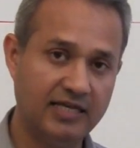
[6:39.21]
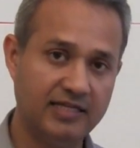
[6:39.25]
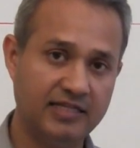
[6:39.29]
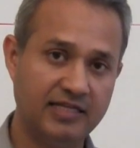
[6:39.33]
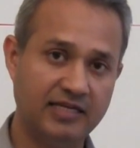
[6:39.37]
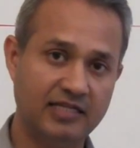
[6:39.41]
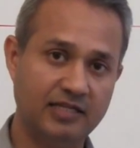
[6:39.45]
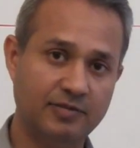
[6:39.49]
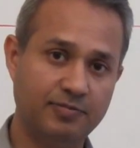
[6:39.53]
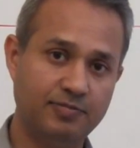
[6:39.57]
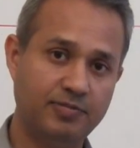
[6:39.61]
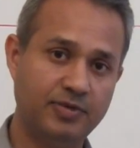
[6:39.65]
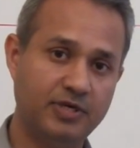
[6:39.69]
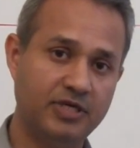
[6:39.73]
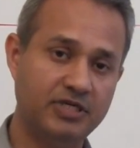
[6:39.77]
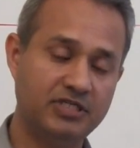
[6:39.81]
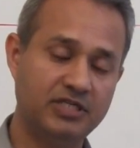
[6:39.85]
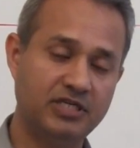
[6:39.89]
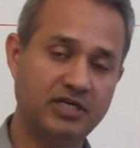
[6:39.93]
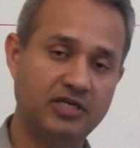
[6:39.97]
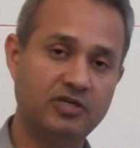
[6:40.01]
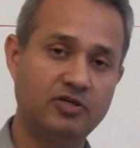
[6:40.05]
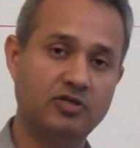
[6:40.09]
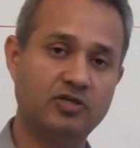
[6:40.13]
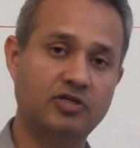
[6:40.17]
that the
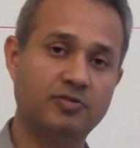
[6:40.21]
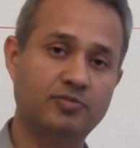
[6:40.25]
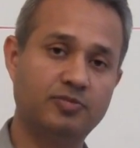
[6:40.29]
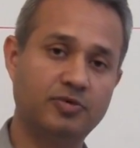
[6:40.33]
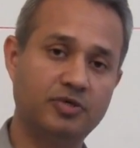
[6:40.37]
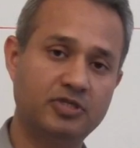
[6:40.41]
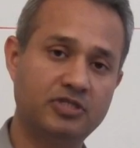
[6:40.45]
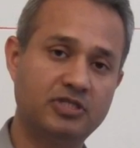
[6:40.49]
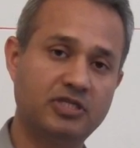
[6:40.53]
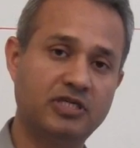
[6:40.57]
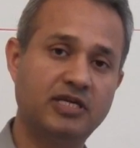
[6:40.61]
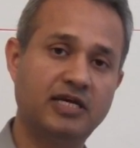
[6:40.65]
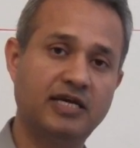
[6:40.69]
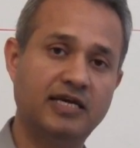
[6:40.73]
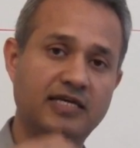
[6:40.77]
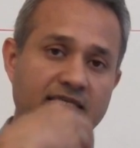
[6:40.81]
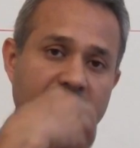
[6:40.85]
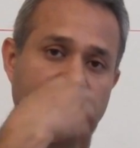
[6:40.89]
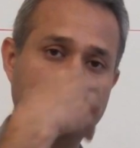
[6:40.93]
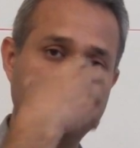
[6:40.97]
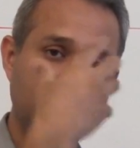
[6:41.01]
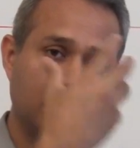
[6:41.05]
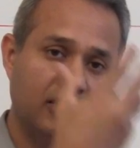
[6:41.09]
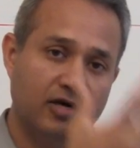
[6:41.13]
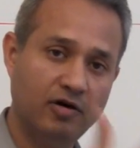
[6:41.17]
patient or the person
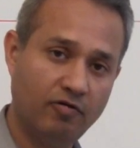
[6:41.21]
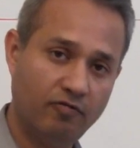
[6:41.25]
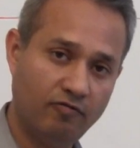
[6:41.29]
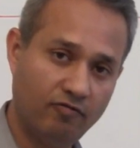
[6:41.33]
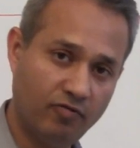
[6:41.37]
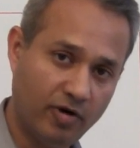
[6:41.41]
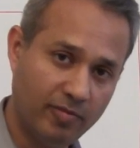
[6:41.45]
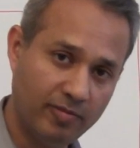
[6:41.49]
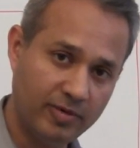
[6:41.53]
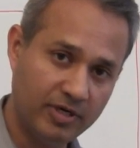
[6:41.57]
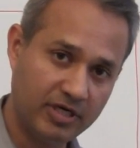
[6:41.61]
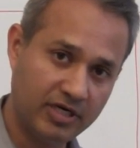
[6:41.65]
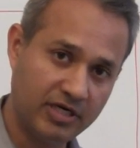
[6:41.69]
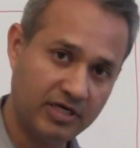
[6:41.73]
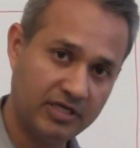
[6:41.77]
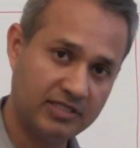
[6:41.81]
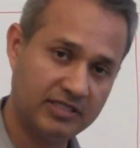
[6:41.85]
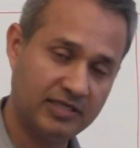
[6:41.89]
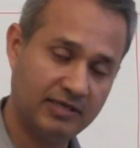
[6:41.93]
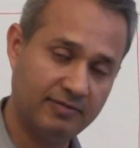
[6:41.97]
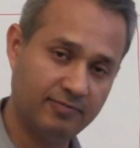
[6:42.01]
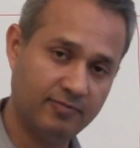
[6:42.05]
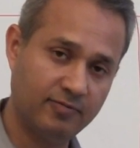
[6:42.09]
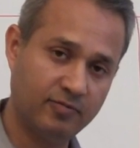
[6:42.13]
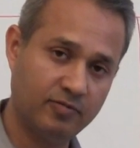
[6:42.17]
has vomited
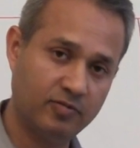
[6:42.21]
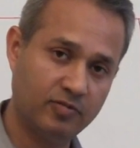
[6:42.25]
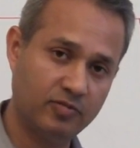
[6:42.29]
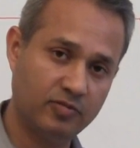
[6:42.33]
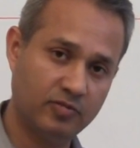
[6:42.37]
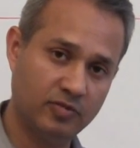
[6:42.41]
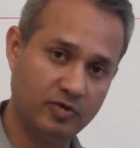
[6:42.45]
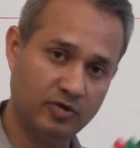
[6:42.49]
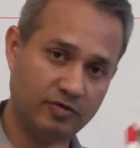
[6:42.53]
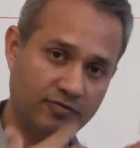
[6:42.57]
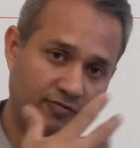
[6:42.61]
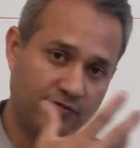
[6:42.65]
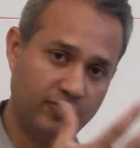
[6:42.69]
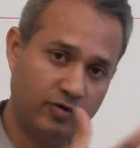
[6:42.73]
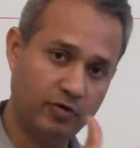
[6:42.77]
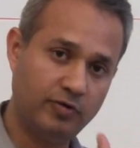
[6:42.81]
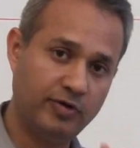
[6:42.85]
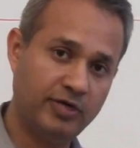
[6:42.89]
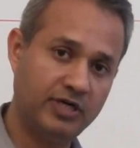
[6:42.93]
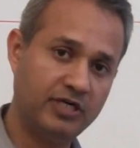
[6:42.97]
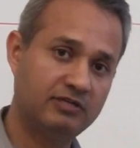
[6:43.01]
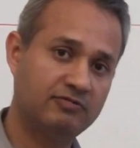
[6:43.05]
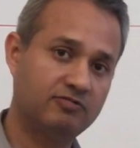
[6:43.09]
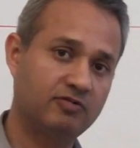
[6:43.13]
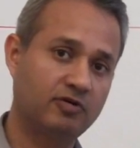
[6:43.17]
some uh,
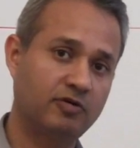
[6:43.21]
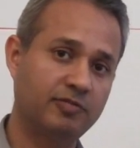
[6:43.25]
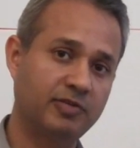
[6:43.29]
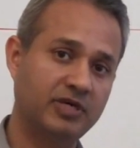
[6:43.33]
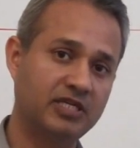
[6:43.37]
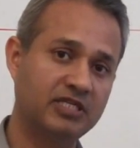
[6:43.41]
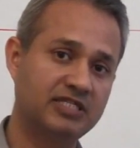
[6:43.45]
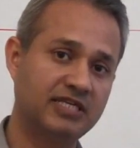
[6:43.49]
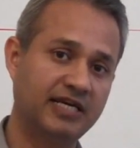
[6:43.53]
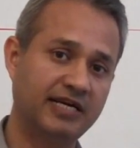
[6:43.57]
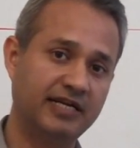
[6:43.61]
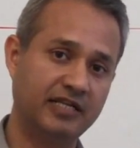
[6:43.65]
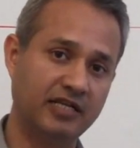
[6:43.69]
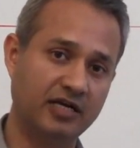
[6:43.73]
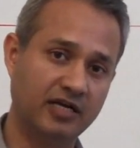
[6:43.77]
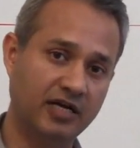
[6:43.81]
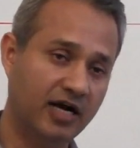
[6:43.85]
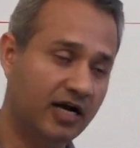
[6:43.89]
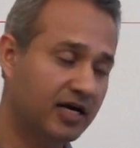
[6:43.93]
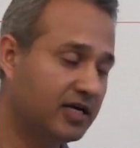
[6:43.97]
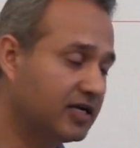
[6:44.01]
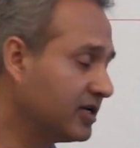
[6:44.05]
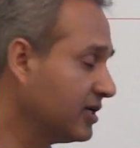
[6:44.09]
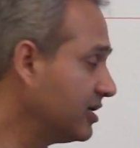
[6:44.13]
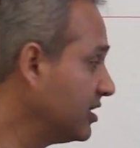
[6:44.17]
fluids from inside the
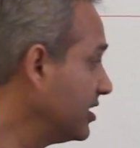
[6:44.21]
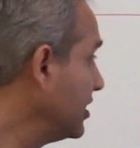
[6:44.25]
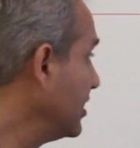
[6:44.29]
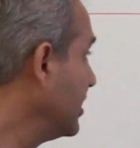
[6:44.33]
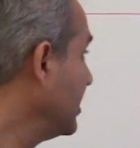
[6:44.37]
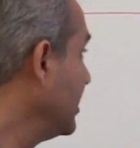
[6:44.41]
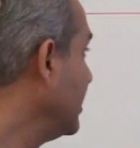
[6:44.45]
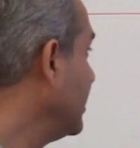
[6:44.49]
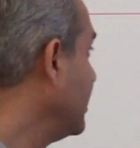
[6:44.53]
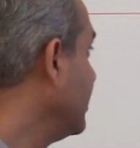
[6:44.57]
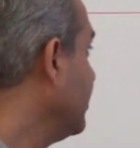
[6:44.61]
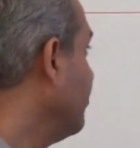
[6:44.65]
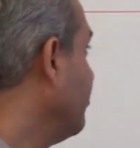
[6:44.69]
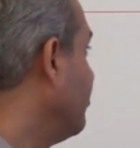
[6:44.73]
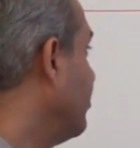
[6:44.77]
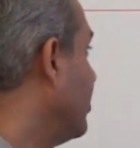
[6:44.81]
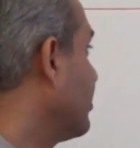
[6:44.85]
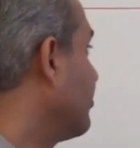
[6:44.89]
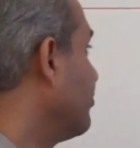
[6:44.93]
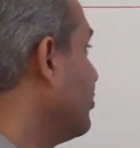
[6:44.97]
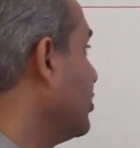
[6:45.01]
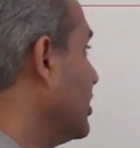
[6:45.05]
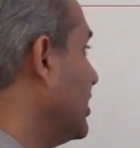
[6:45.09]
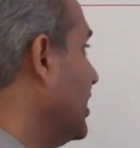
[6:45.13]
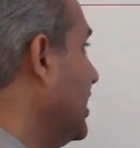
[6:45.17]
gut.
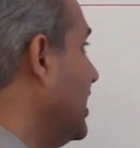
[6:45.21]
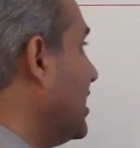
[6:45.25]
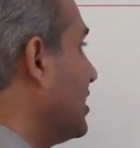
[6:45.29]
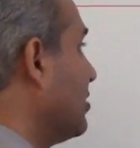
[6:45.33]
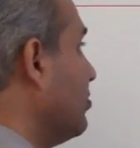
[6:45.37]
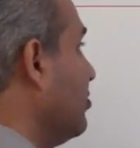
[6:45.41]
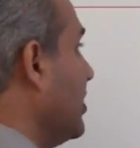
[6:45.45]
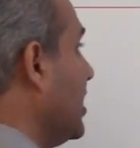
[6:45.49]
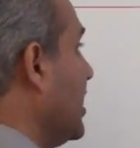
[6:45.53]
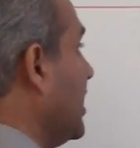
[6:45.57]
What would that